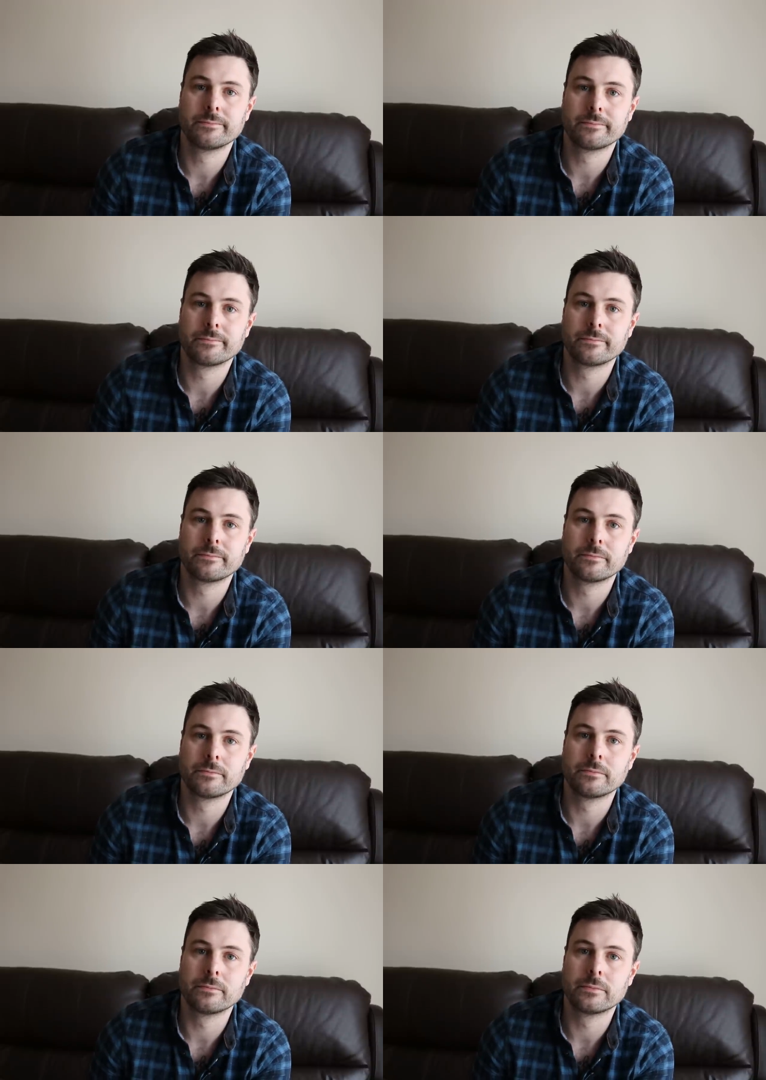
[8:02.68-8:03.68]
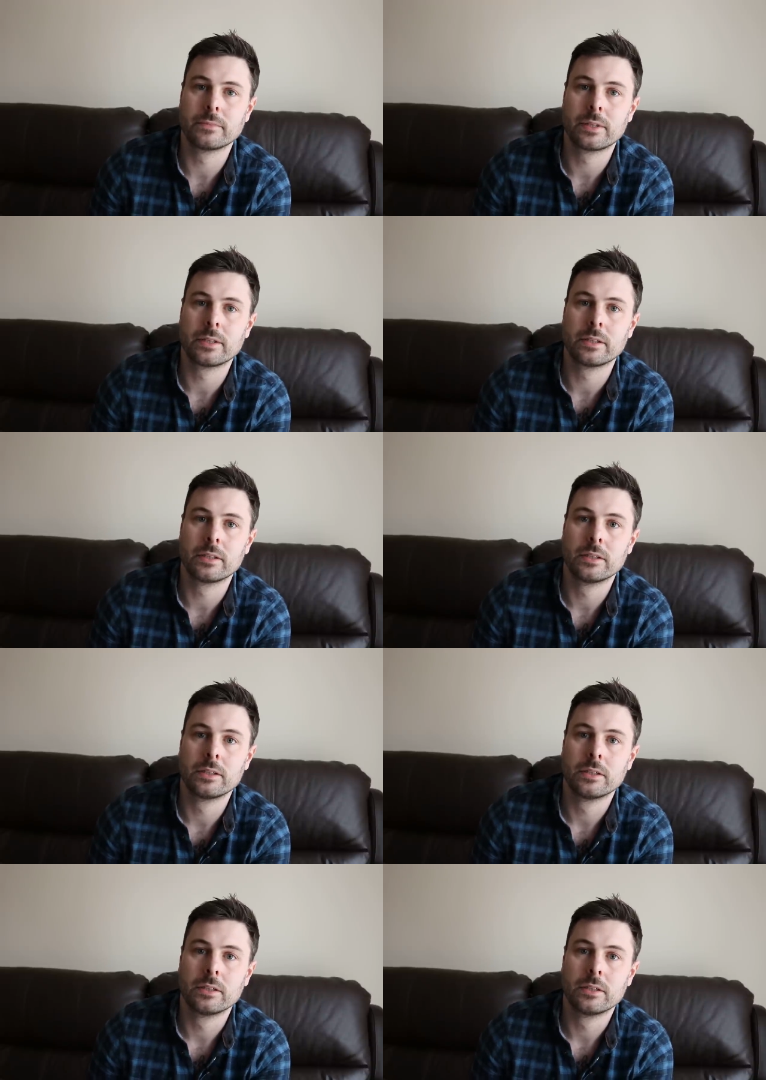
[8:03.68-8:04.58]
(no one is talking)